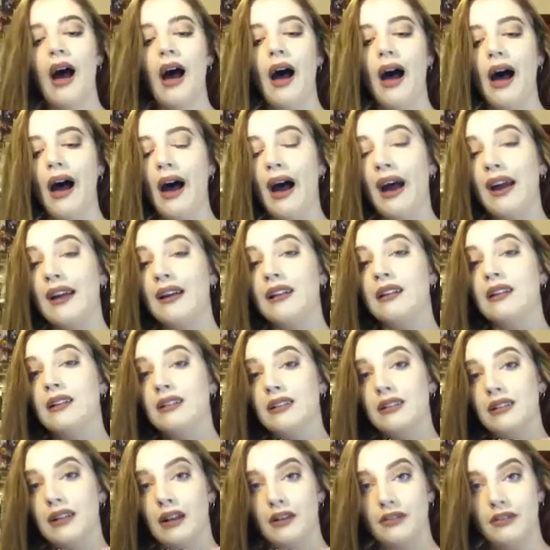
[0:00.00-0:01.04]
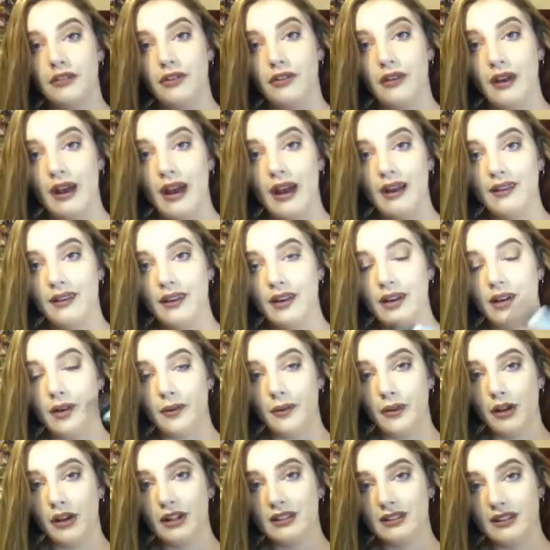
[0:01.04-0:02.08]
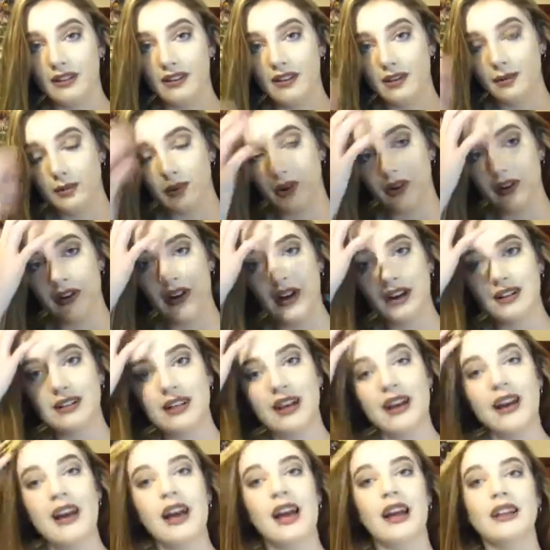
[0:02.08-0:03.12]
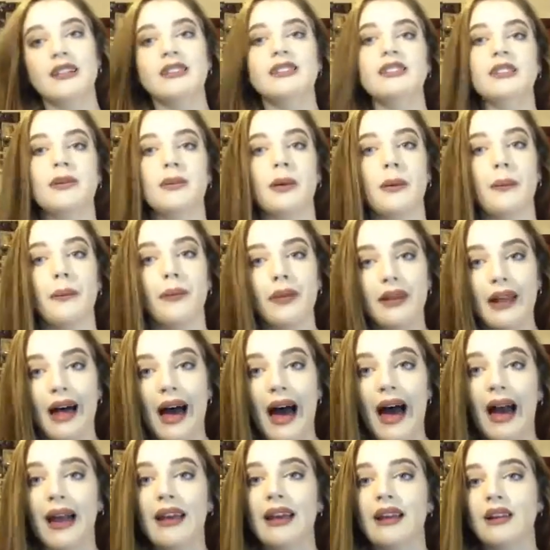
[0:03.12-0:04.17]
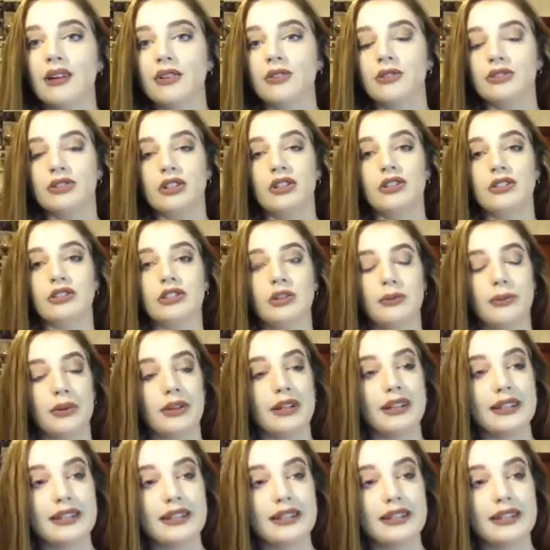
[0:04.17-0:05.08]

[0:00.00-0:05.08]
I love doing eyeliner because of this product. It's super black, it goes on super